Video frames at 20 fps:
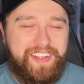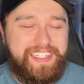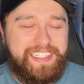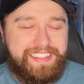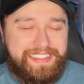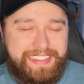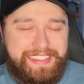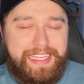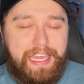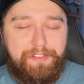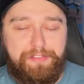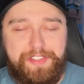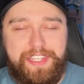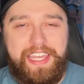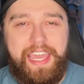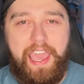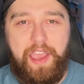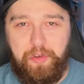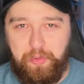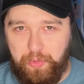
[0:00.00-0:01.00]
it is definitely
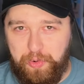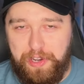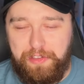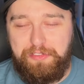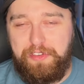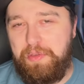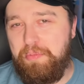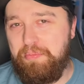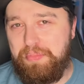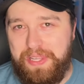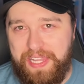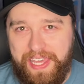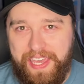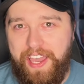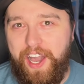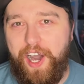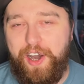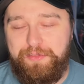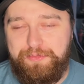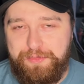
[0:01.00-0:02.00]
definitely a riff and
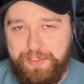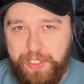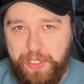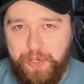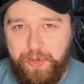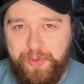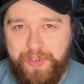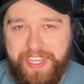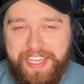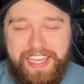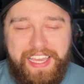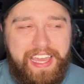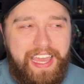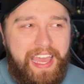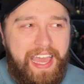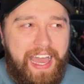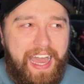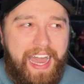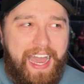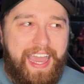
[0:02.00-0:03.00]
play off Dune.
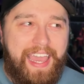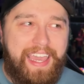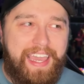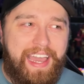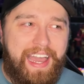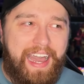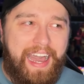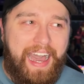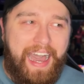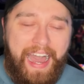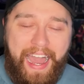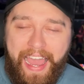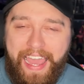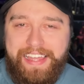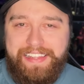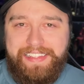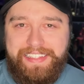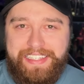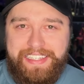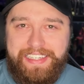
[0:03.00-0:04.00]
I
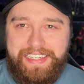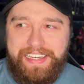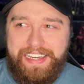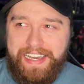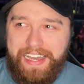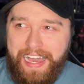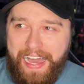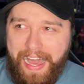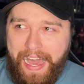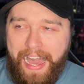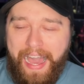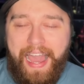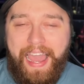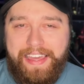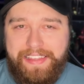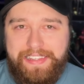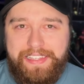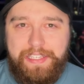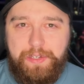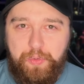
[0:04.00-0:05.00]
highly,
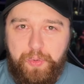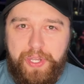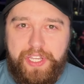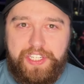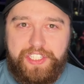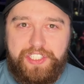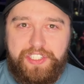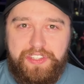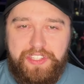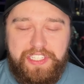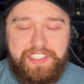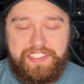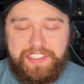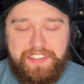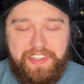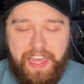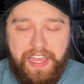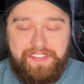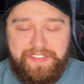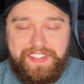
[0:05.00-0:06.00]
highly wish this
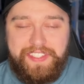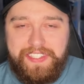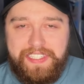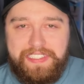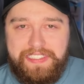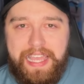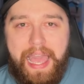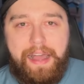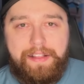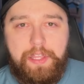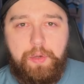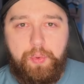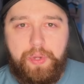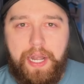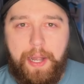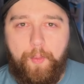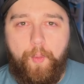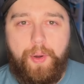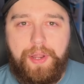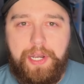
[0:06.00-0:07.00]
that's exactly what
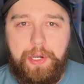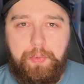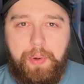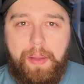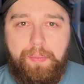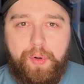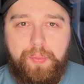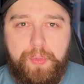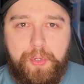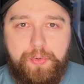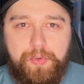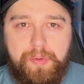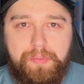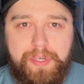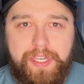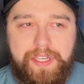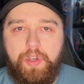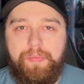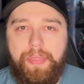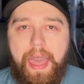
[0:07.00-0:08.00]
I wanted Rebel Moon to
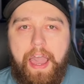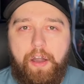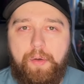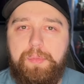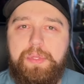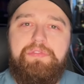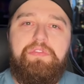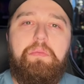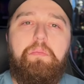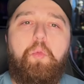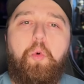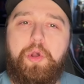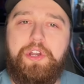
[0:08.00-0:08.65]
be. Now I'm even more